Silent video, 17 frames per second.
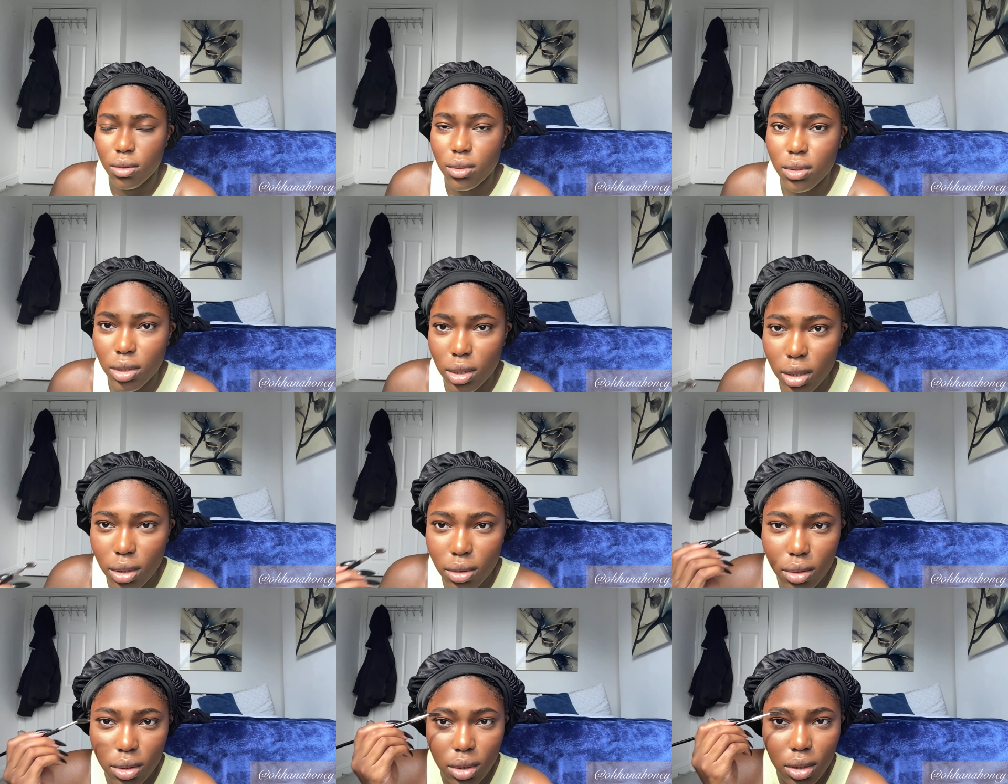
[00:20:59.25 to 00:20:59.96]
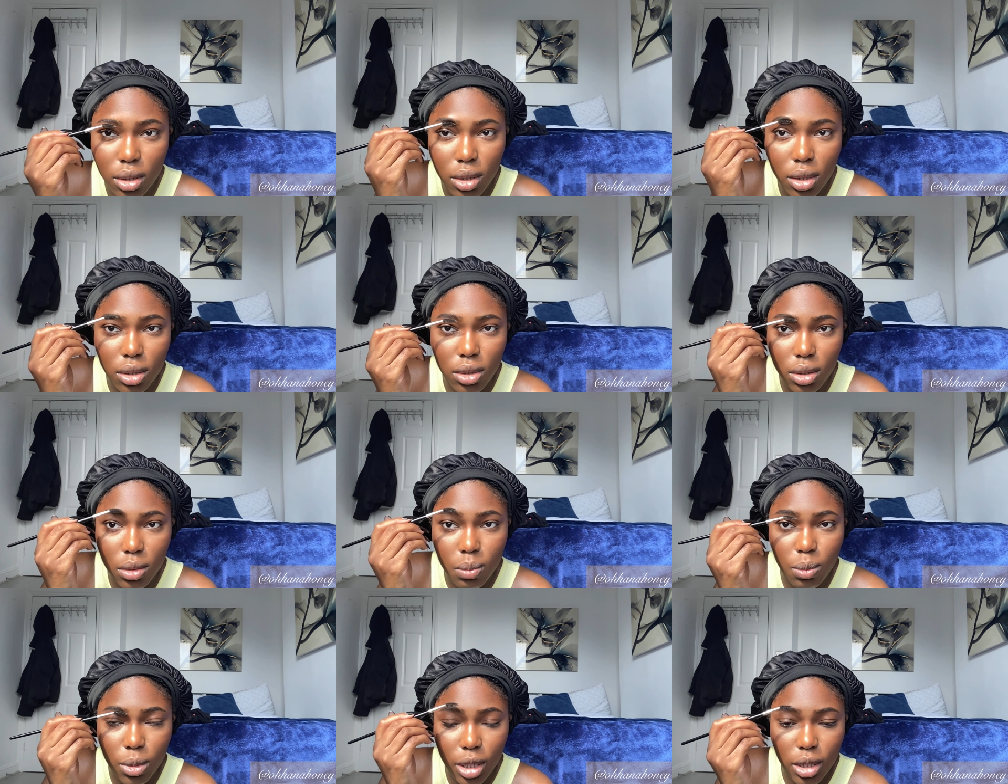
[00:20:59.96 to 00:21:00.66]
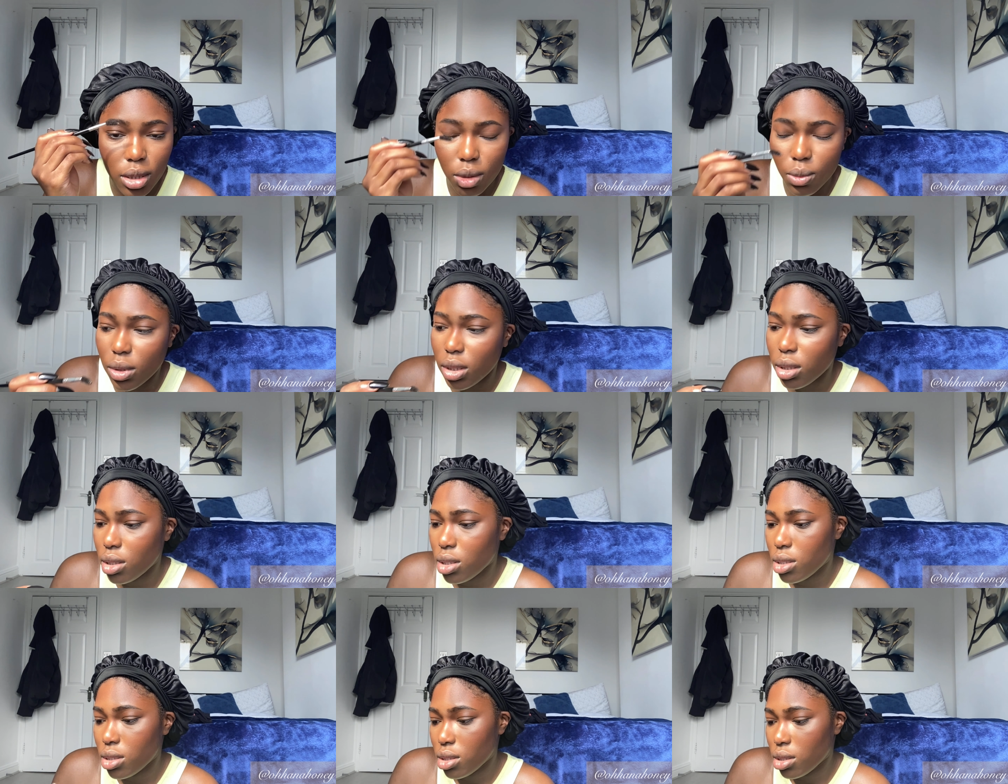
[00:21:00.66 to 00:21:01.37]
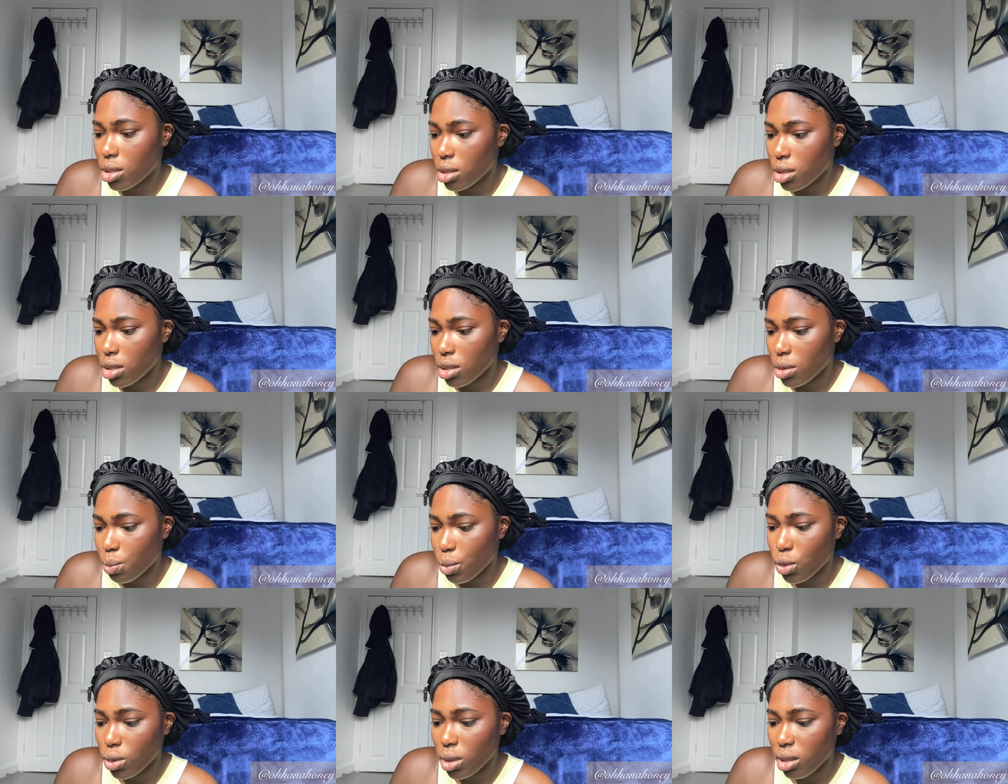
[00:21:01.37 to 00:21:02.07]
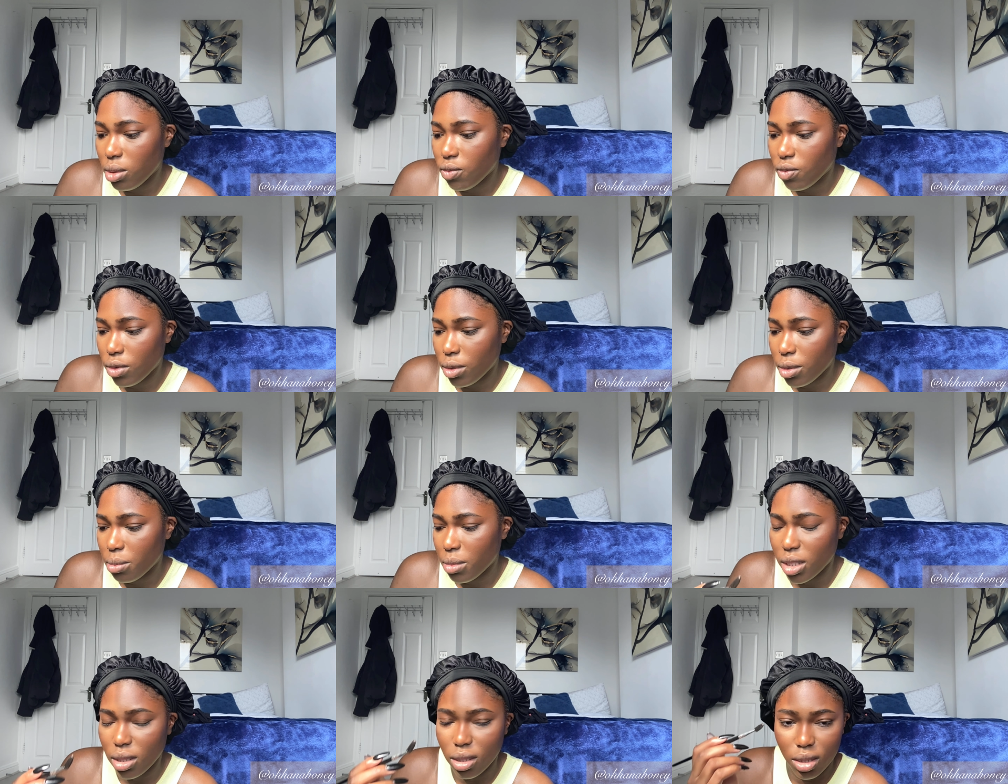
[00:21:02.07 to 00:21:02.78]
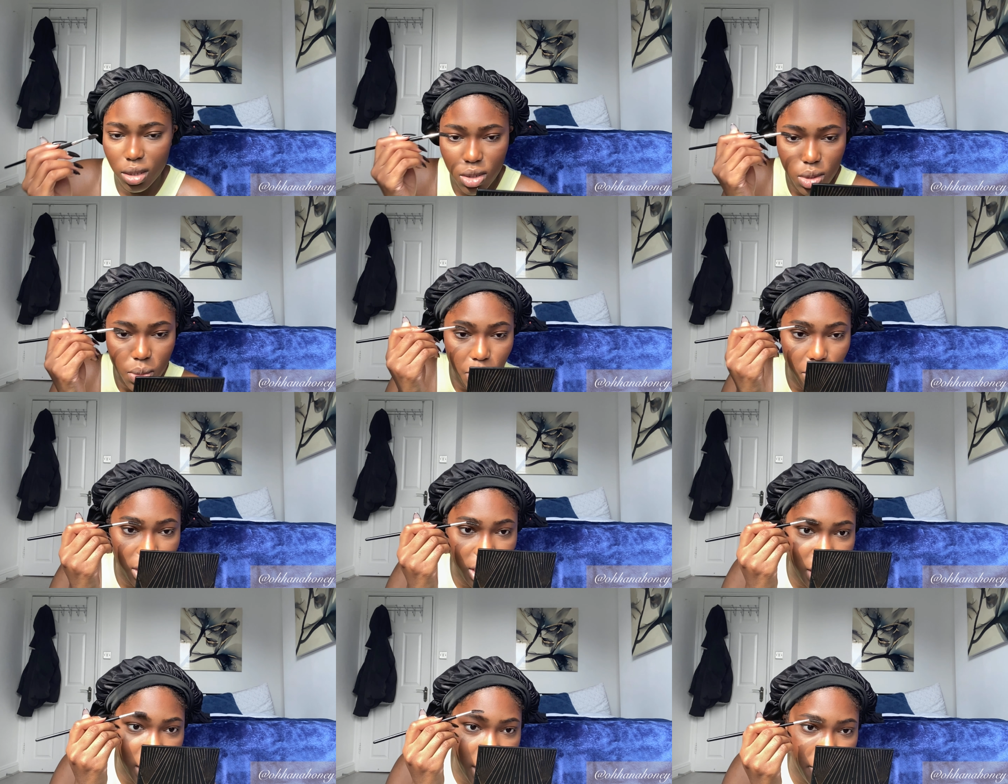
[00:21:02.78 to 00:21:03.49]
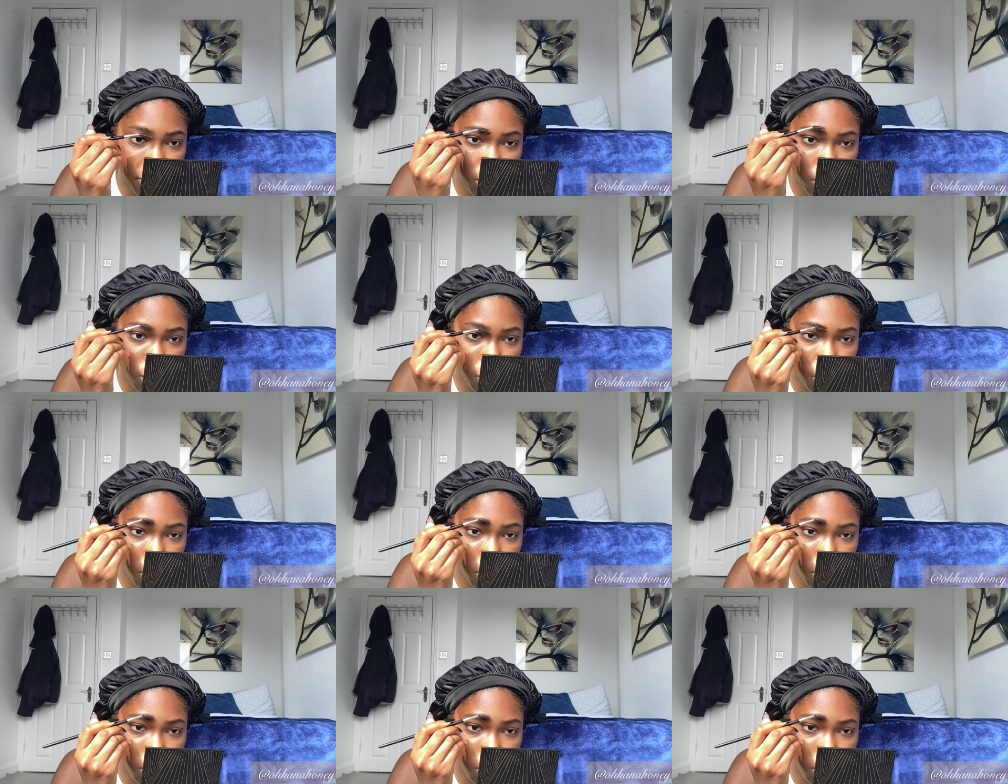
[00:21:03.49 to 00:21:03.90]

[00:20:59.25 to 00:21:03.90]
See? And I just blend it with this spoolie from, I think this is one of the Amazon